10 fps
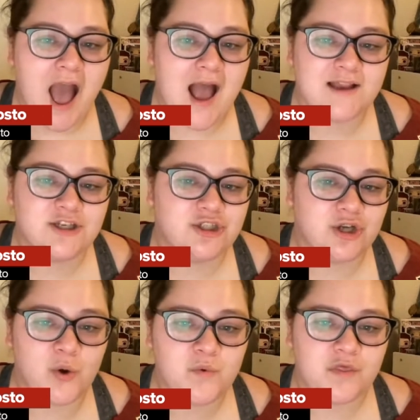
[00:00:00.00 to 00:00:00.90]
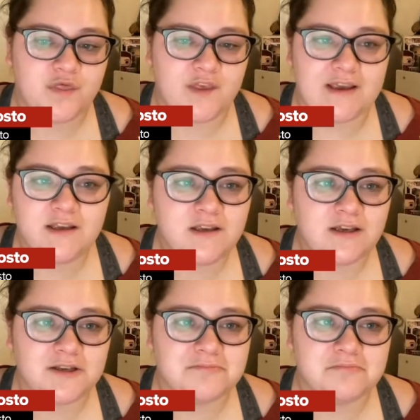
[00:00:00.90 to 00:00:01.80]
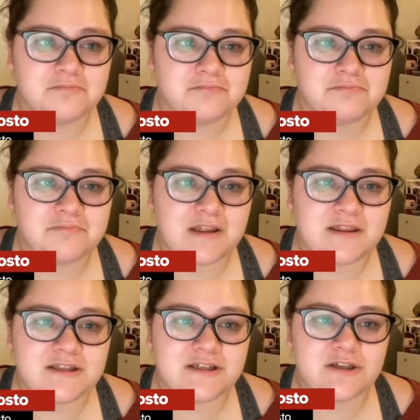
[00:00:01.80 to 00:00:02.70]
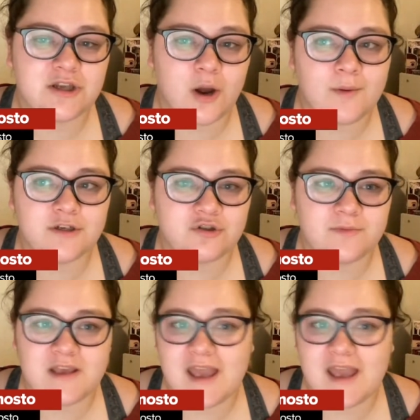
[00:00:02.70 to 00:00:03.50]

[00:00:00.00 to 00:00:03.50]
I don't think that this is going to